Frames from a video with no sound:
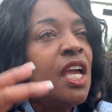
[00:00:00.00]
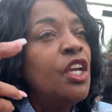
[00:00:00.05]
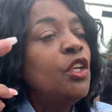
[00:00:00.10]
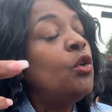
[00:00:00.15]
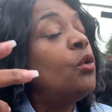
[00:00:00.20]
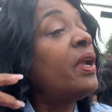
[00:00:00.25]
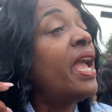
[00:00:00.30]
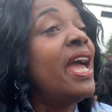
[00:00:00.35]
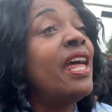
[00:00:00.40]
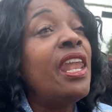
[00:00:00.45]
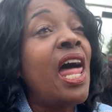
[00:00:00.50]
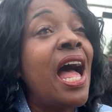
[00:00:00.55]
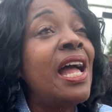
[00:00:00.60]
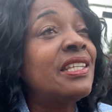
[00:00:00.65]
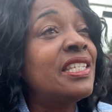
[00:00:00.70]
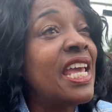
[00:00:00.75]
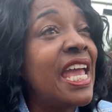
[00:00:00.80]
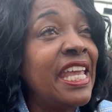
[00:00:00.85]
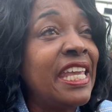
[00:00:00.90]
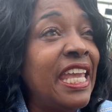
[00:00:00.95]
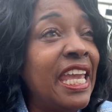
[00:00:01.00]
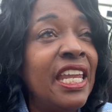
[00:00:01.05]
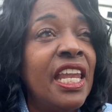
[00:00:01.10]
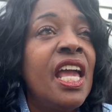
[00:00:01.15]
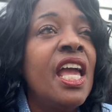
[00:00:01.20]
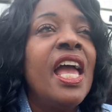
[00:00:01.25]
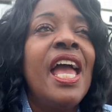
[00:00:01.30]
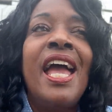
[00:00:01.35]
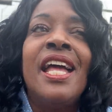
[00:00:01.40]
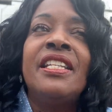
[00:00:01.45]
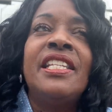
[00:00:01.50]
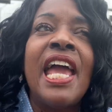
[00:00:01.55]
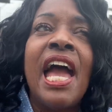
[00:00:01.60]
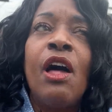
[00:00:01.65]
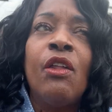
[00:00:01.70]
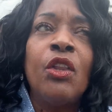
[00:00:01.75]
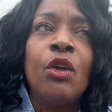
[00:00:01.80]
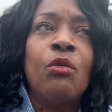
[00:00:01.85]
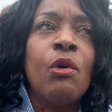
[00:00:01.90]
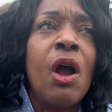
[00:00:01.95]
You cannot take it, and
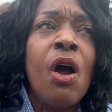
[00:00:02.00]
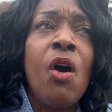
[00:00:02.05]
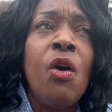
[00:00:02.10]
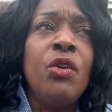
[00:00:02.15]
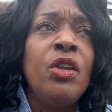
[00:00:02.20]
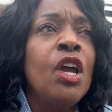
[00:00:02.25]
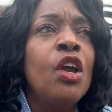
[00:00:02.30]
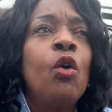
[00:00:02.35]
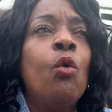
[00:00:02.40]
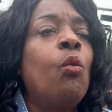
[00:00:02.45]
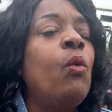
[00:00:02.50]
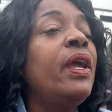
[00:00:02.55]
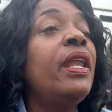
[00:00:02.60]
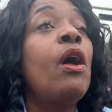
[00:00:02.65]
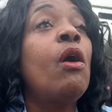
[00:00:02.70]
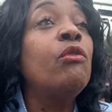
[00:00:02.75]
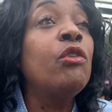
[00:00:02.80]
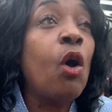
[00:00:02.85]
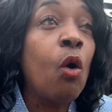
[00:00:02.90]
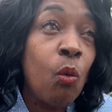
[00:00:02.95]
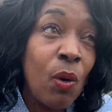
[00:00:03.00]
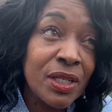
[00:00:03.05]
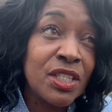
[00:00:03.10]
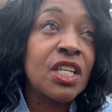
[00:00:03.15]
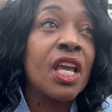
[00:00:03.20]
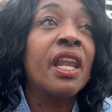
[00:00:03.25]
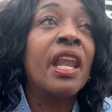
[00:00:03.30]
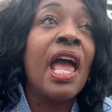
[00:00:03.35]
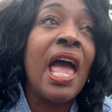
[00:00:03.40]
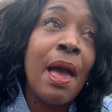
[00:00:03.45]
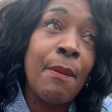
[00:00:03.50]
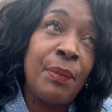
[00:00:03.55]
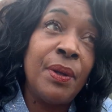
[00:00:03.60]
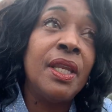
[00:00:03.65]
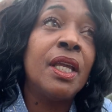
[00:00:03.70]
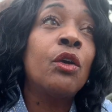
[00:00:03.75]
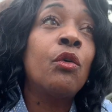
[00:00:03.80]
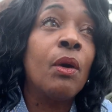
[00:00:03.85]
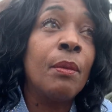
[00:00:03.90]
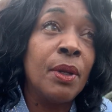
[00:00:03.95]
down the road, we don't know what's going to happen
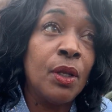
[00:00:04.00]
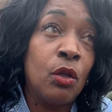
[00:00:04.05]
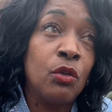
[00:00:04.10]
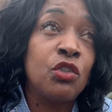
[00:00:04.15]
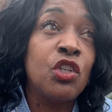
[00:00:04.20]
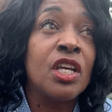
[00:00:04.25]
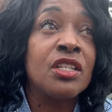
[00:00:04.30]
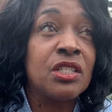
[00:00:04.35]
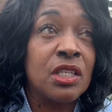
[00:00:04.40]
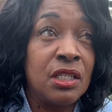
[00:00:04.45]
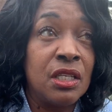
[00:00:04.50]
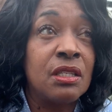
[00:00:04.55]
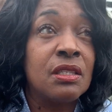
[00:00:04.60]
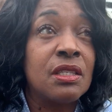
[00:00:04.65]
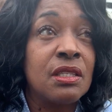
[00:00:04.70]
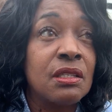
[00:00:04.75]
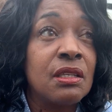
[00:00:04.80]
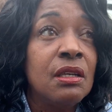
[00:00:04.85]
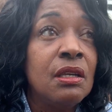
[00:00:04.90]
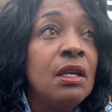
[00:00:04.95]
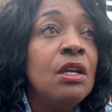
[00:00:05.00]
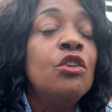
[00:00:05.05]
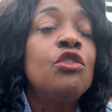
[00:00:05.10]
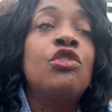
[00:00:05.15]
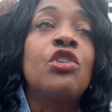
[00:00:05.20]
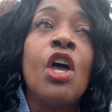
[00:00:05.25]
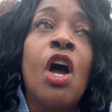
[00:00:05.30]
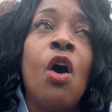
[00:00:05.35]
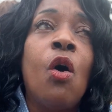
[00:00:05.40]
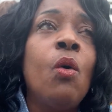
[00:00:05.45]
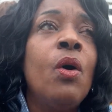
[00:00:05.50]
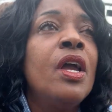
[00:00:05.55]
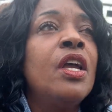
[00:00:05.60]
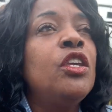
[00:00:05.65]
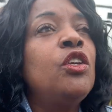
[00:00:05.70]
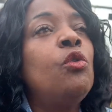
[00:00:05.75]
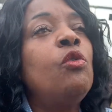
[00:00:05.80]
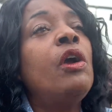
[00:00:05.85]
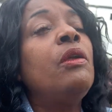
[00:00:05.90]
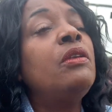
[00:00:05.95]
in criminal justice. So
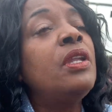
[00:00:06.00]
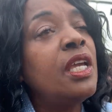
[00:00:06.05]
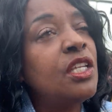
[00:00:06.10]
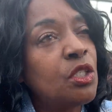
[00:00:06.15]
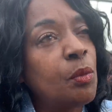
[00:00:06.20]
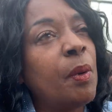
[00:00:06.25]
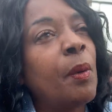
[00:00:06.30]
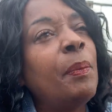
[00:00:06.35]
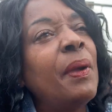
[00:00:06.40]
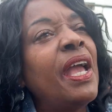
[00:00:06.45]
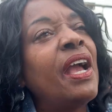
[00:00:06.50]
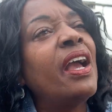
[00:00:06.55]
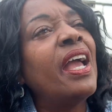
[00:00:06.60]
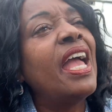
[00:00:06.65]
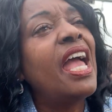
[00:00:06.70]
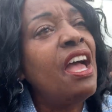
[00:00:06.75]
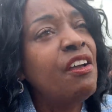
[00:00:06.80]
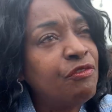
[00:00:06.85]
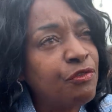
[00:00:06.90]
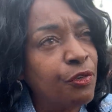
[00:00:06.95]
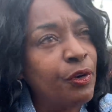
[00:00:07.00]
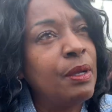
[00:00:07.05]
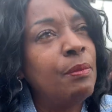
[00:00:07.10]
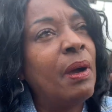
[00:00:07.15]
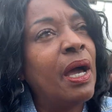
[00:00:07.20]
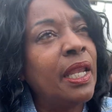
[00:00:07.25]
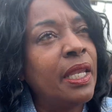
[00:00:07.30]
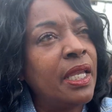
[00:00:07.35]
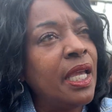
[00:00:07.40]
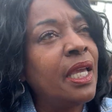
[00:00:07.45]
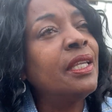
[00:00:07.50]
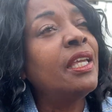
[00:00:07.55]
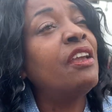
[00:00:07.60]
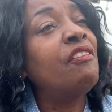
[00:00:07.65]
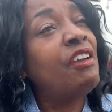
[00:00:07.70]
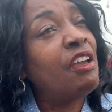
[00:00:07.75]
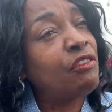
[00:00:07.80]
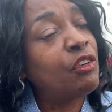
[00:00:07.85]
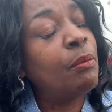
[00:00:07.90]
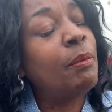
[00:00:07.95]
you need to prepare everybody and give
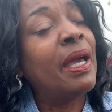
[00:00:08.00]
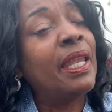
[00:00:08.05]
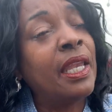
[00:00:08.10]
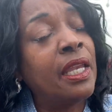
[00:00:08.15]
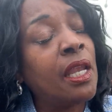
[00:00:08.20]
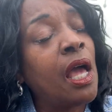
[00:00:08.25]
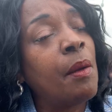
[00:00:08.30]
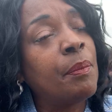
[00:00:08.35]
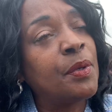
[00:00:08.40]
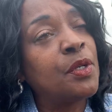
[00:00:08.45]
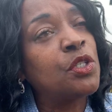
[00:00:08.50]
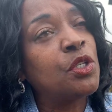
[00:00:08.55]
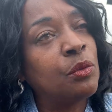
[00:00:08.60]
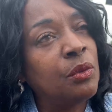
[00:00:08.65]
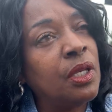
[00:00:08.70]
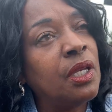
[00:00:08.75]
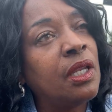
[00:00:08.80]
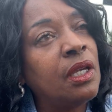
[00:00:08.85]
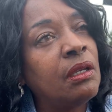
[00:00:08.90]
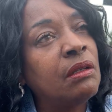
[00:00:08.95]
everybody an opportunity.